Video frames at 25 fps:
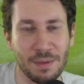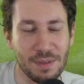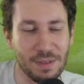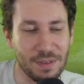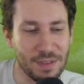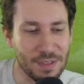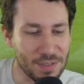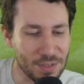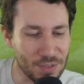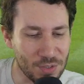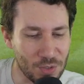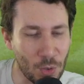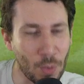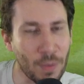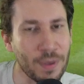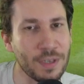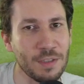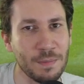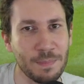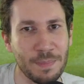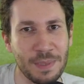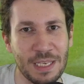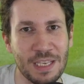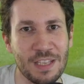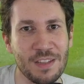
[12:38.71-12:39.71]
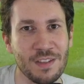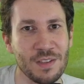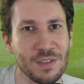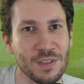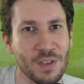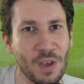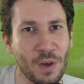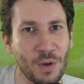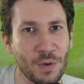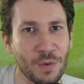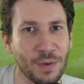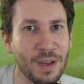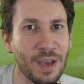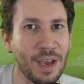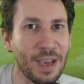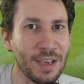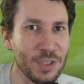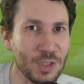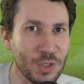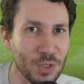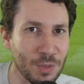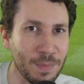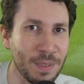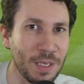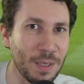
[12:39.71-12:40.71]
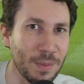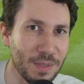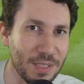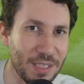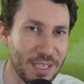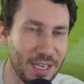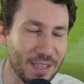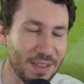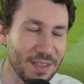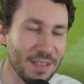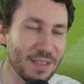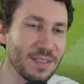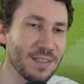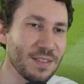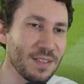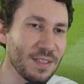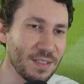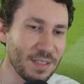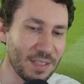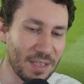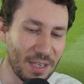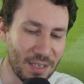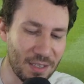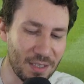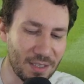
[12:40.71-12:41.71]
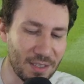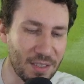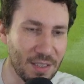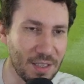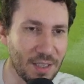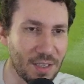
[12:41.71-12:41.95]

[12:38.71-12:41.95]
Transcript: This is going to be in the zone. I should be able to get this. Doesn't get it.